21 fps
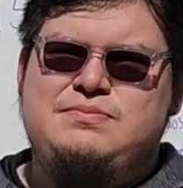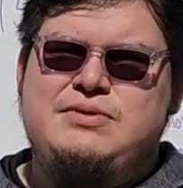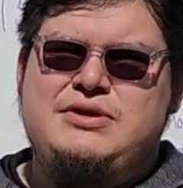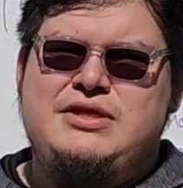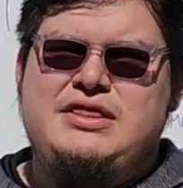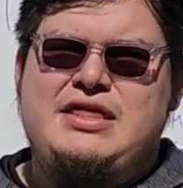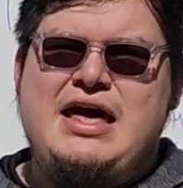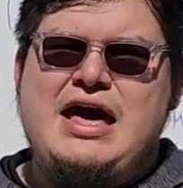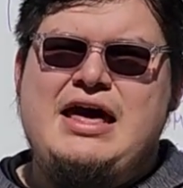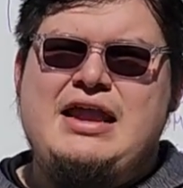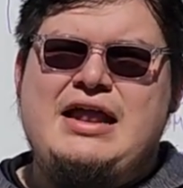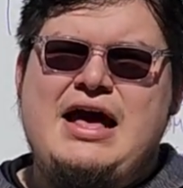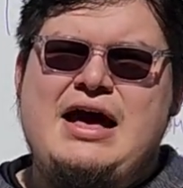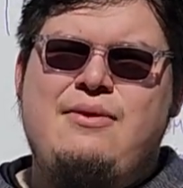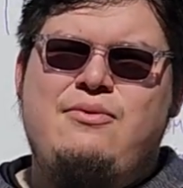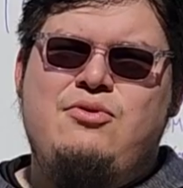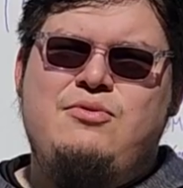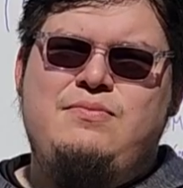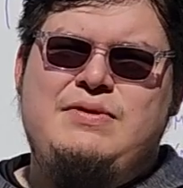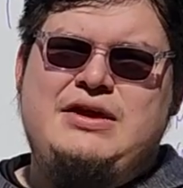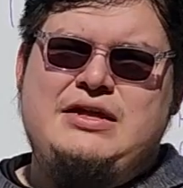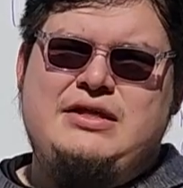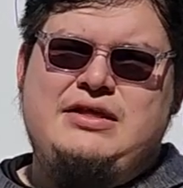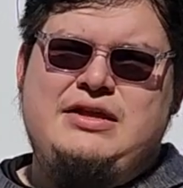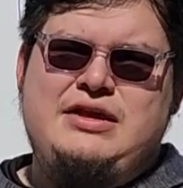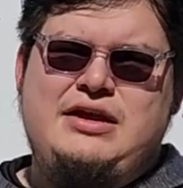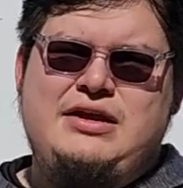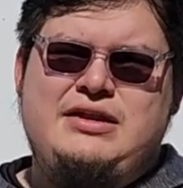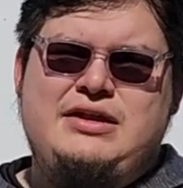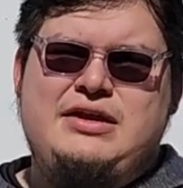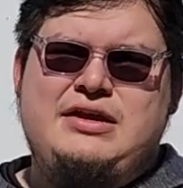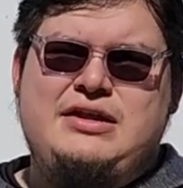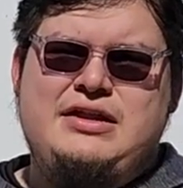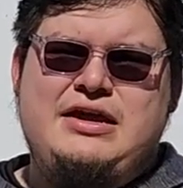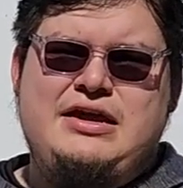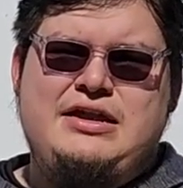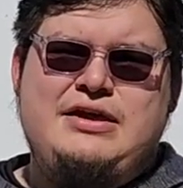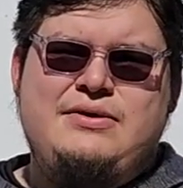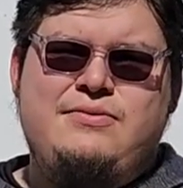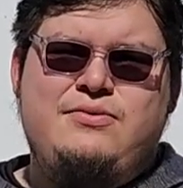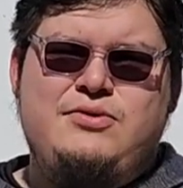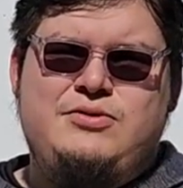but that I would be lenient
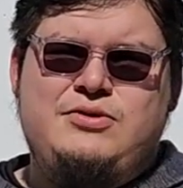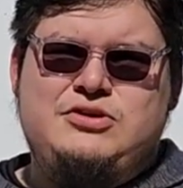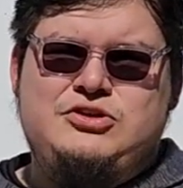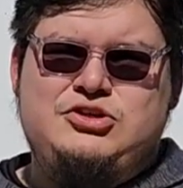and it would